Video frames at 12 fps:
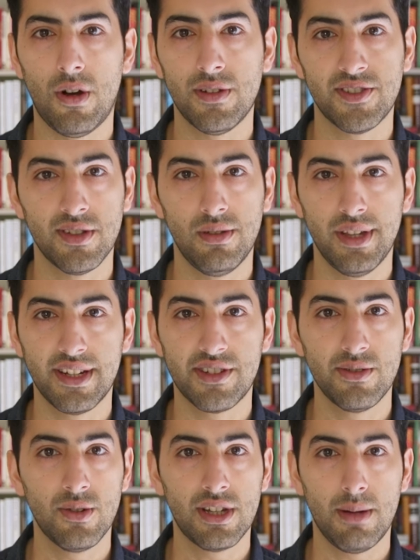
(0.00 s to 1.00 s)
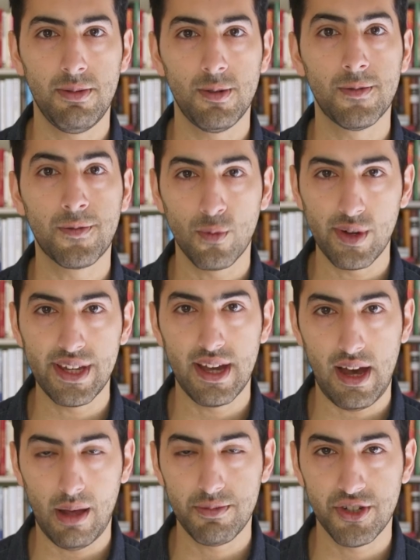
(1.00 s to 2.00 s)
also link to a couple of free
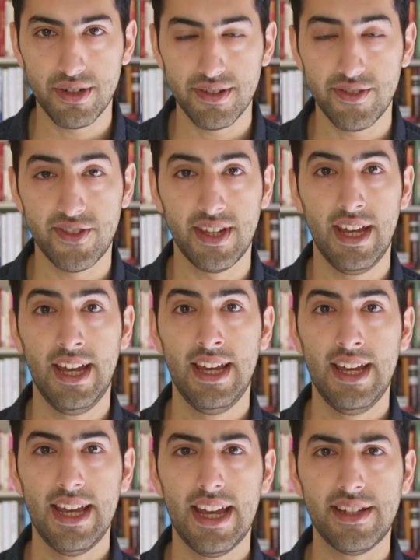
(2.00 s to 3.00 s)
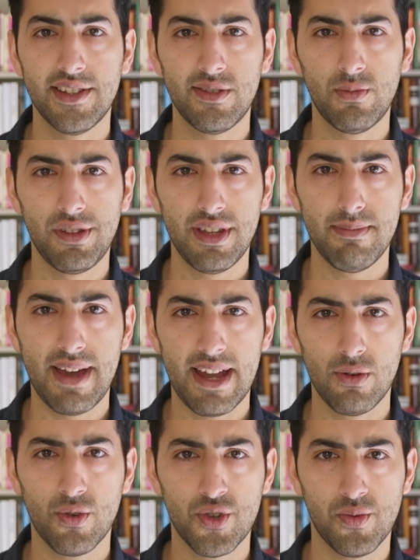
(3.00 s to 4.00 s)
options. It doesn't really
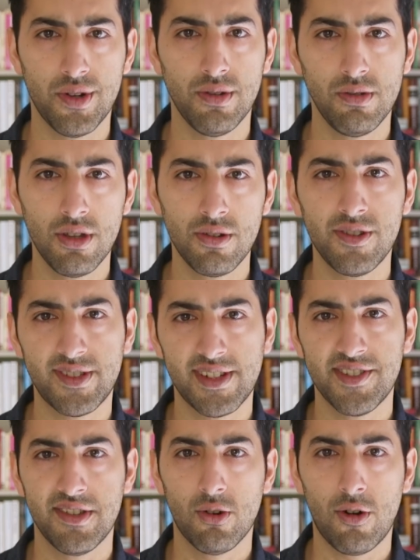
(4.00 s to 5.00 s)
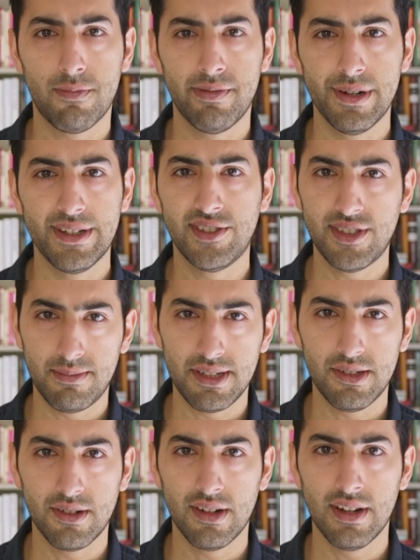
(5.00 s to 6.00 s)
matter which one you use because they're all pretty
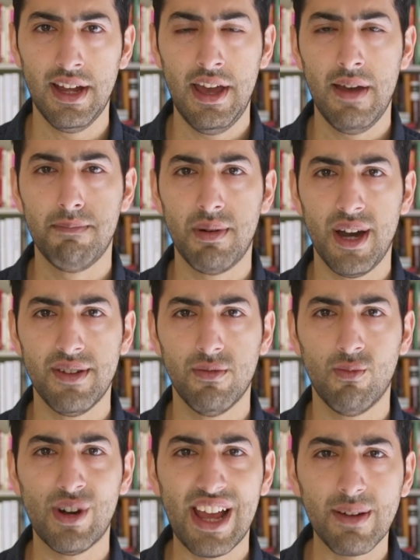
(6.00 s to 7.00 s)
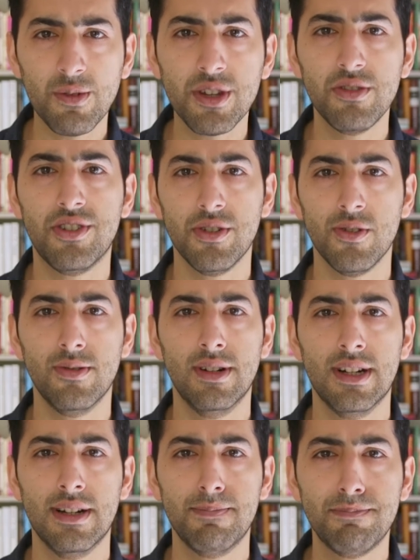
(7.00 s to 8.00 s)
similar, but whatever you do,
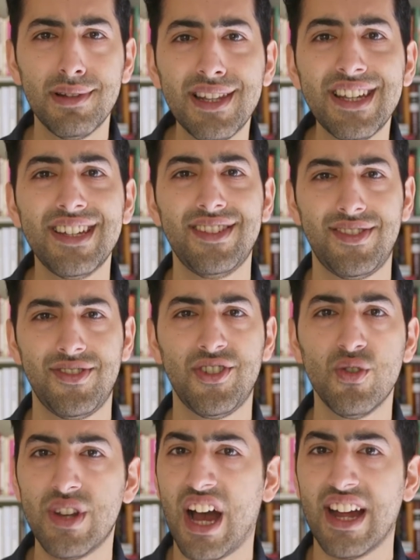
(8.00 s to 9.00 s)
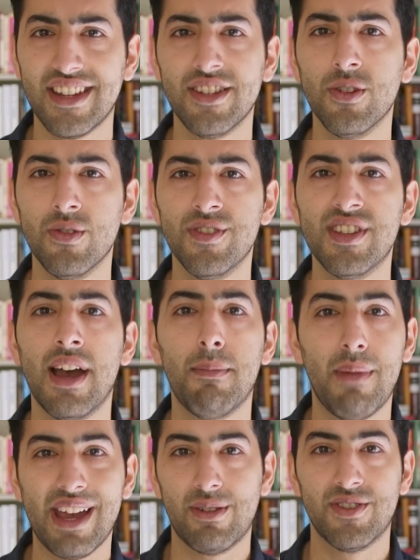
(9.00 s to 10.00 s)
please do not use
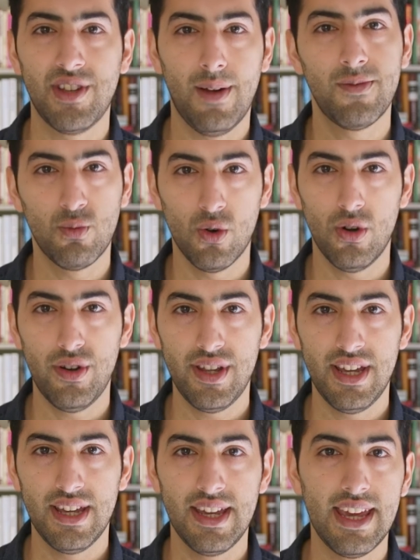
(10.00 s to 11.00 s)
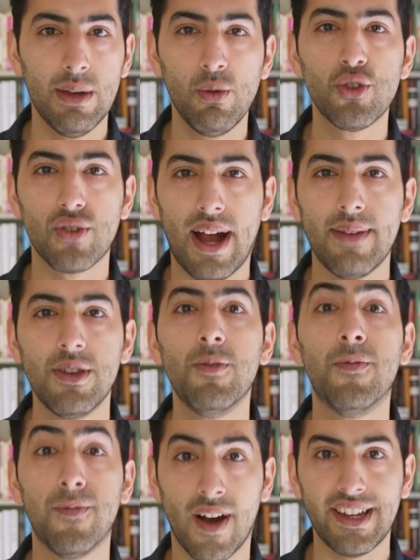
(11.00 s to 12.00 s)
Microsoft Word. It will drive you
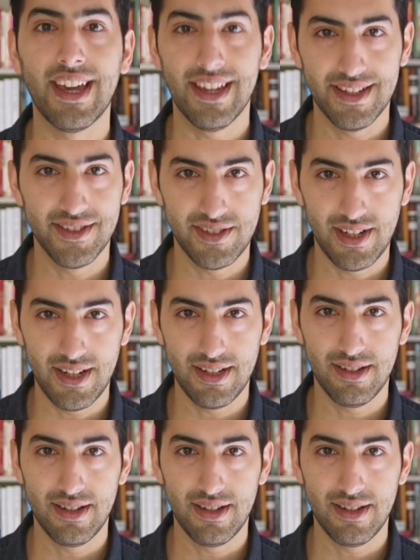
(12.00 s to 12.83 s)
f***ing insane.